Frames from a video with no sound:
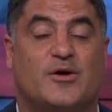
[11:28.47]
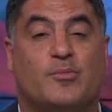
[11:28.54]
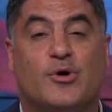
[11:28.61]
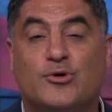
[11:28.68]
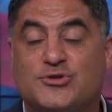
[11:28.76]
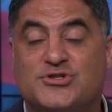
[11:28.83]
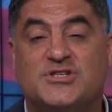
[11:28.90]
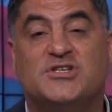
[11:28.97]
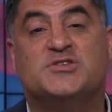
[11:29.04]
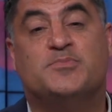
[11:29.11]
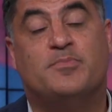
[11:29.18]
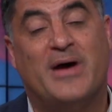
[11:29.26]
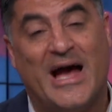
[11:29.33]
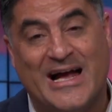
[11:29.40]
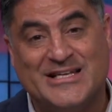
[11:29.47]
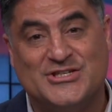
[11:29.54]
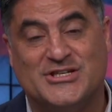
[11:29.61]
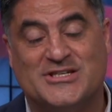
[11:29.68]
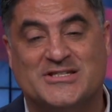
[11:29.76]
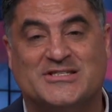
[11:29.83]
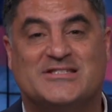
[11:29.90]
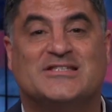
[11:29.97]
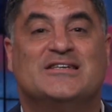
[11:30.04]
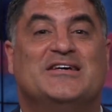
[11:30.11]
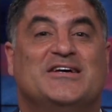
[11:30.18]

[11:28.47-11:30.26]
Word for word: emojis, badges.